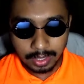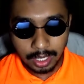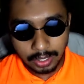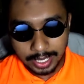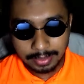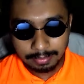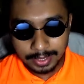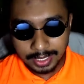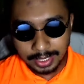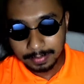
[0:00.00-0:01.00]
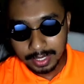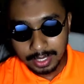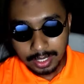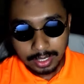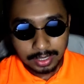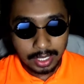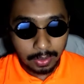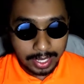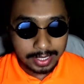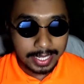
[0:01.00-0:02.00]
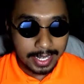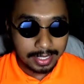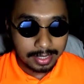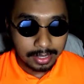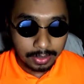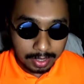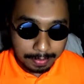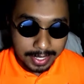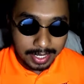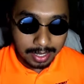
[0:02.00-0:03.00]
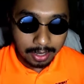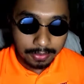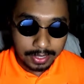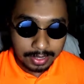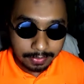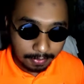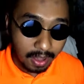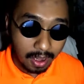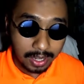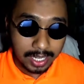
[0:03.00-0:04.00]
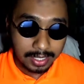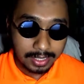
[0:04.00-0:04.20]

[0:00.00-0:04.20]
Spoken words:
Okay, now let's get to the meat of this vlog.